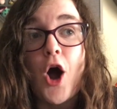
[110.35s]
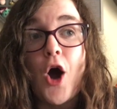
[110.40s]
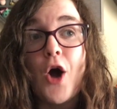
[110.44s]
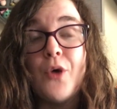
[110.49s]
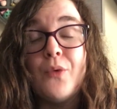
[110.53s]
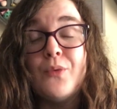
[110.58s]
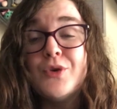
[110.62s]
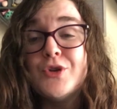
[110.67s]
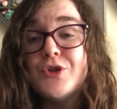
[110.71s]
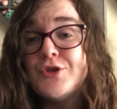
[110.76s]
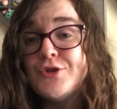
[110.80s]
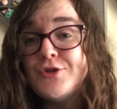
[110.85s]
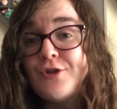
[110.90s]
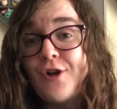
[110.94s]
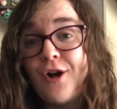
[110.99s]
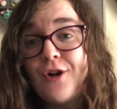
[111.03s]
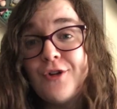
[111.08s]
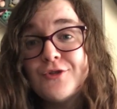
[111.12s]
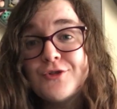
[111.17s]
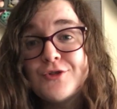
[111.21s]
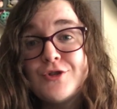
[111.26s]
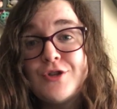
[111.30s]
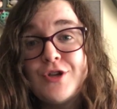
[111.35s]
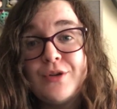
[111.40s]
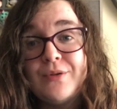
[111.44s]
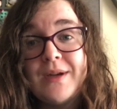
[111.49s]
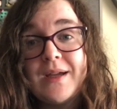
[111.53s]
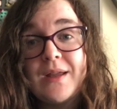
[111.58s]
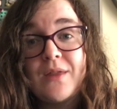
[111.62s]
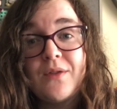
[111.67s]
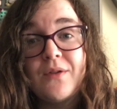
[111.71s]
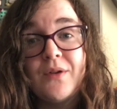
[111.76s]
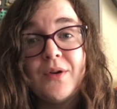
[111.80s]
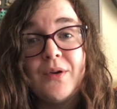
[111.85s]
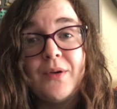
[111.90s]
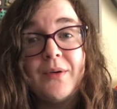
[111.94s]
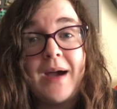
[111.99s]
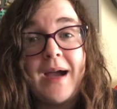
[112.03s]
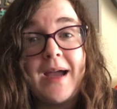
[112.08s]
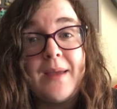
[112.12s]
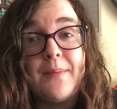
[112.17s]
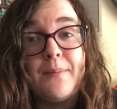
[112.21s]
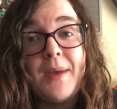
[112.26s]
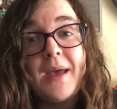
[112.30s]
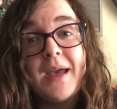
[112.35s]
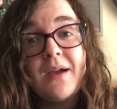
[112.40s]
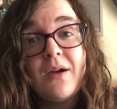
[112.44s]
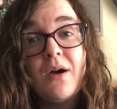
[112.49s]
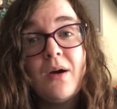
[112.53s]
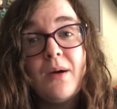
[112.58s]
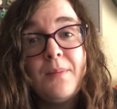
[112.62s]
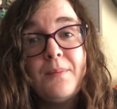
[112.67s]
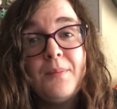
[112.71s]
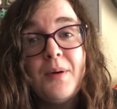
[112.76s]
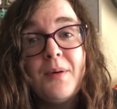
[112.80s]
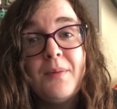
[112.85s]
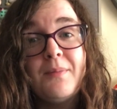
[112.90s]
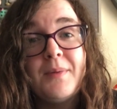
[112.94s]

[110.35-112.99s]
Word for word: I would not do it through a pickup